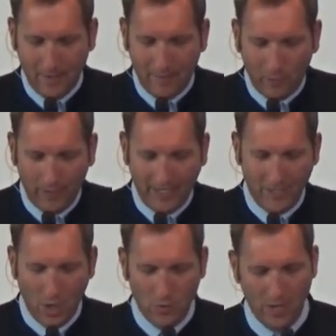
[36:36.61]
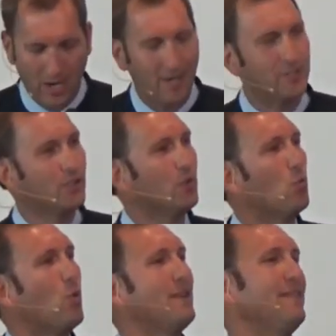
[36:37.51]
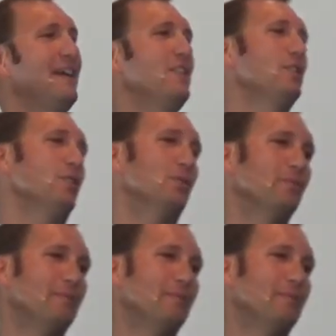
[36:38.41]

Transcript: for they know not what they do.